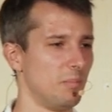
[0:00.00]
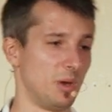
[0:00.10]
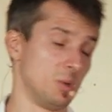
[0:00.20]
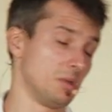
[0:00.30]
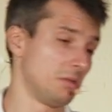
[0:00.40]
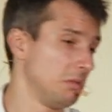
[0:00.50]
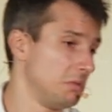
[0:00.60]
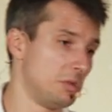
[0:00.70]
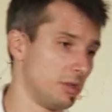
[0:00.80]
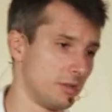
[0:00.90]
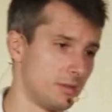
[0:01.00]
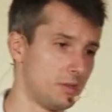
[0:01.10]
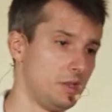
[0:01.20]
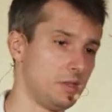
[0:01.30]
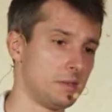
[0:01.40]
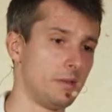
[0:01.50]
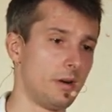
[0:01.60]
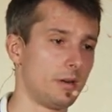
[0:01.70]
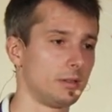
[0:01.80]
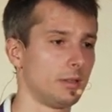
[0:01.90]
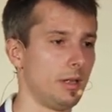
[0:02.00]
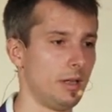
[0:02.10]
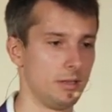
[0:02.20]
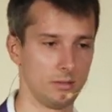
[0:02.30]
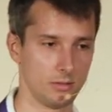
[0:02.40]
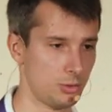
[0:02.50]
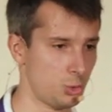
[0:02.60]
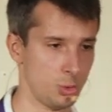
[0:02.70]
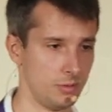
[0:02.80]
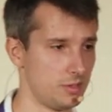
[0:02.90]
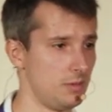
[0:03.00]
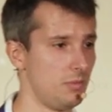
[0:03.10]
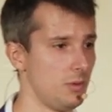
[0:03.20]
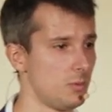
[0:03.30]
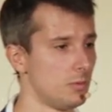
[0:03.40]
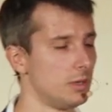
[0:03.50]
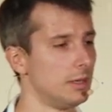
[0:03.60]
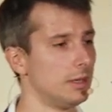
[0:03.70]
because it just sits there and chewing C P U.